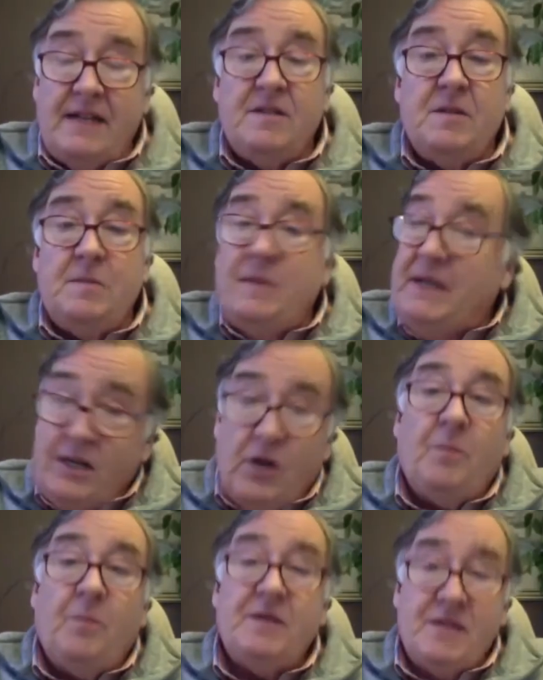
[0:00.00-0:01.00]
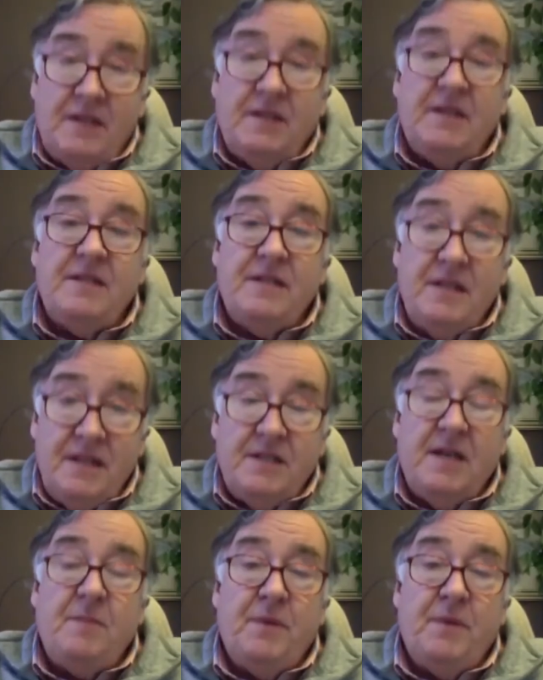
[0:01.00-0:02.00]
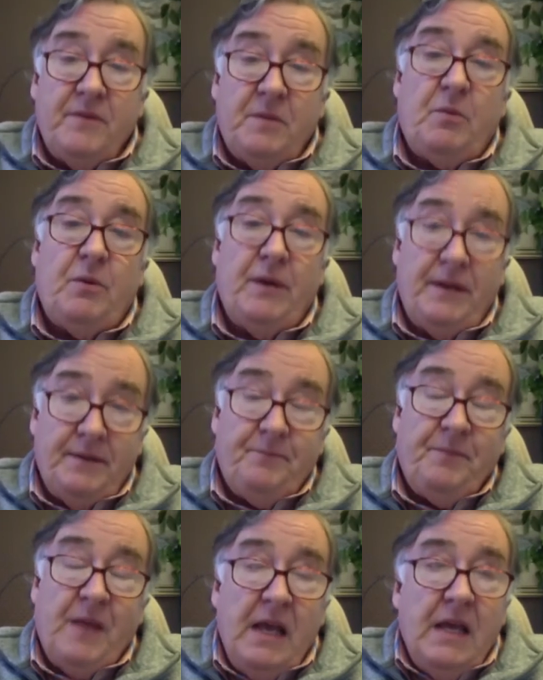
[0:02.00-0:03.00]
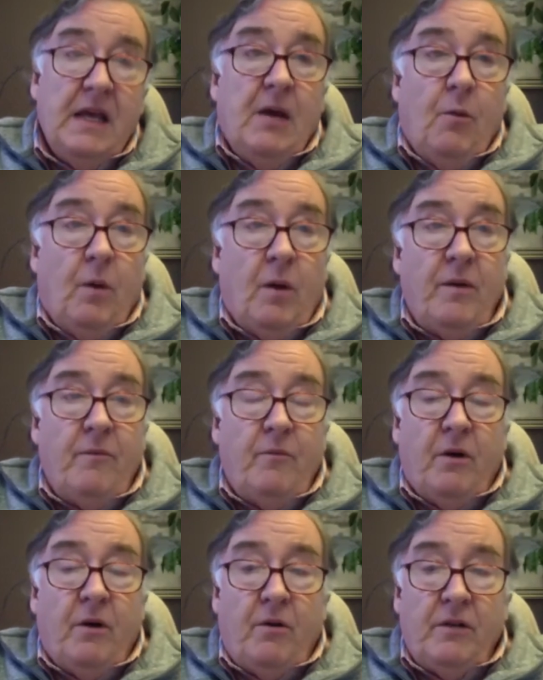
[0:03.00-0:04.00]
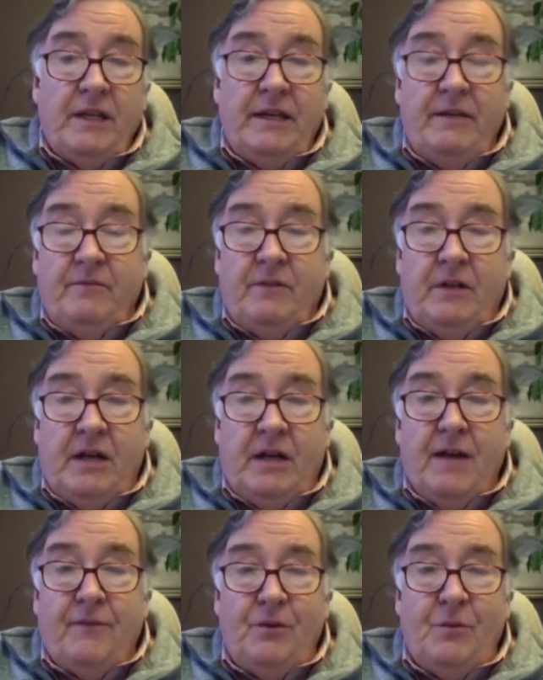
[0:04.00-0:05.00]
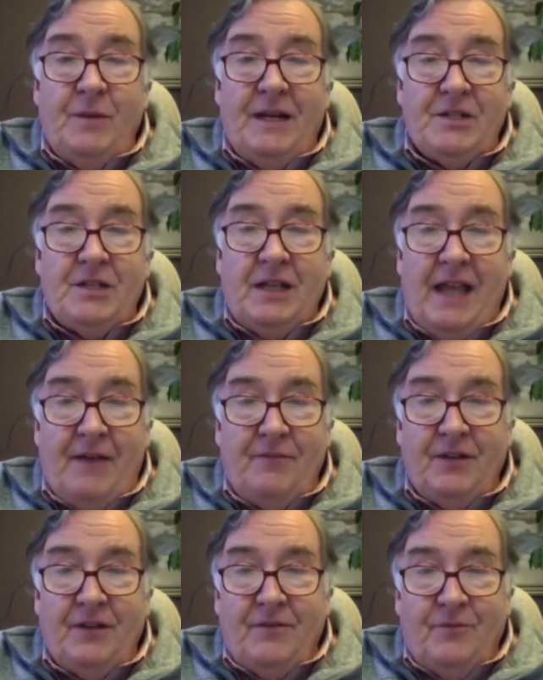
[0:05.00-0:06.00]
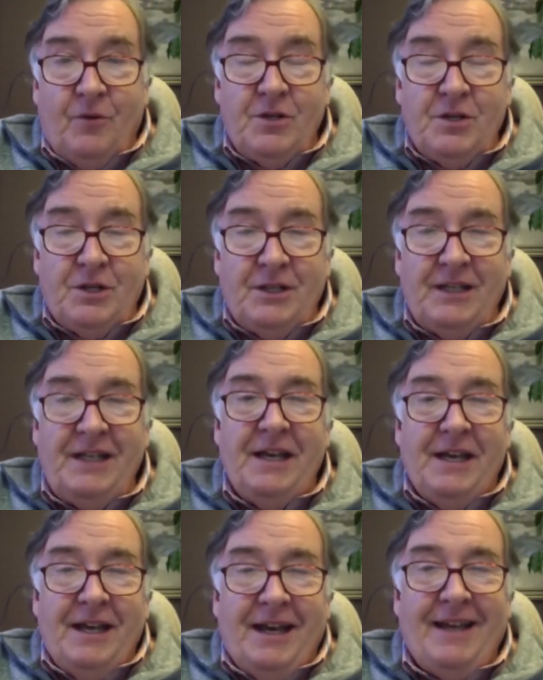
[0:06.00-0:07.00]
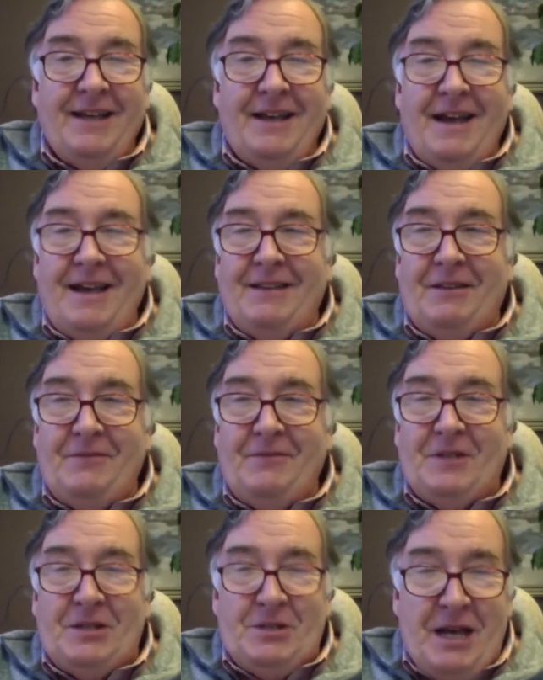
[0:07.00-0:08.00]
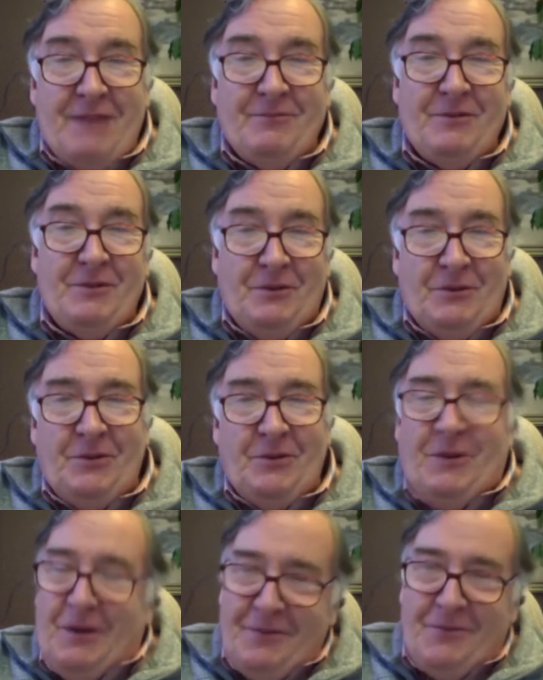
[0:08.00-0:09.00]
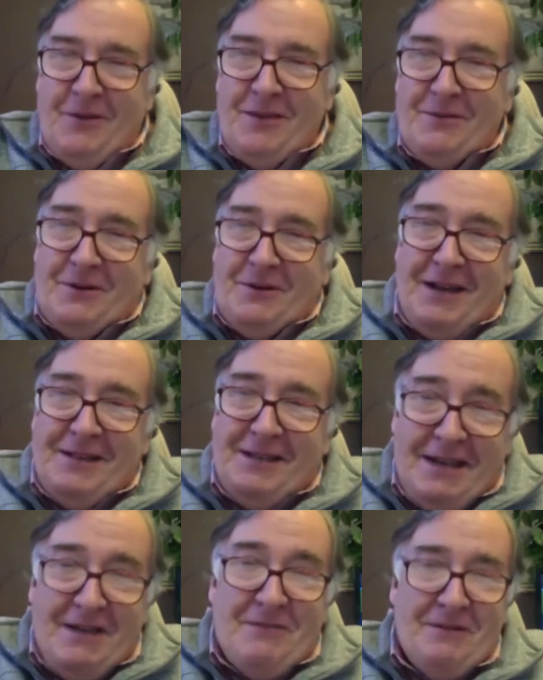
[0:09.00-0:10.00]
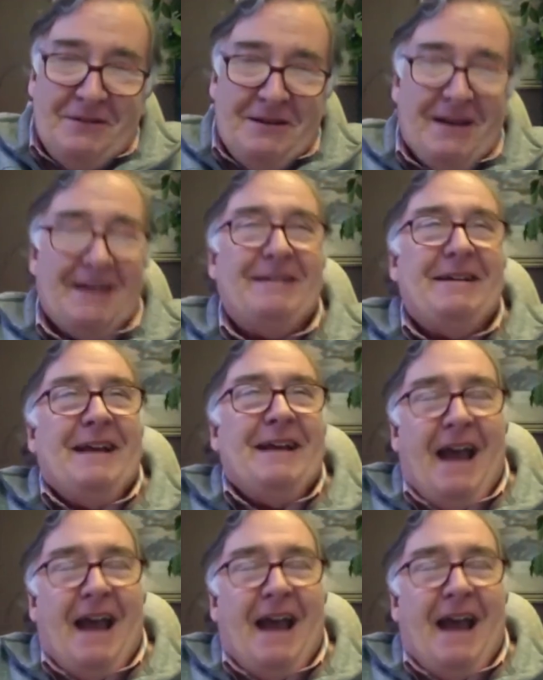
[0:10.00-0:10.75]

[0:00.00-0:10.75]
the big hope, is that this is a pivot point. Well, we're only got a few minutes left, unfortunately. I love to chat with you, whether we're on the air or not.